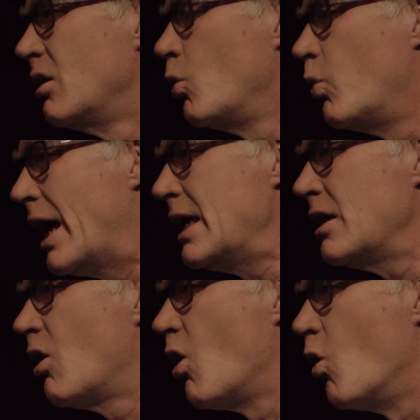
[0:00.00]

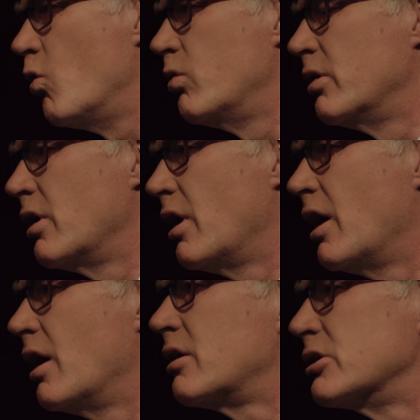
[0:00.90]
way of
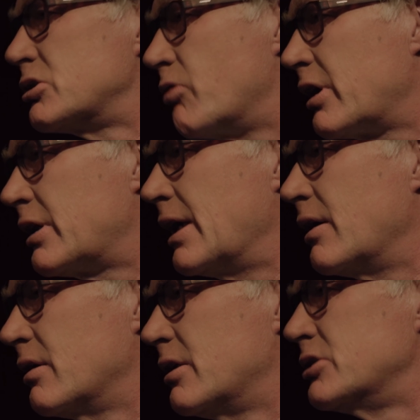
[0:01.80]

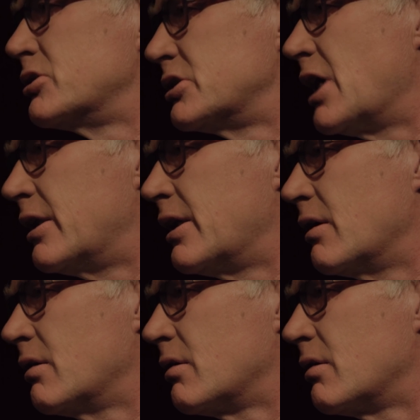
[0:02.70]
constructing the society.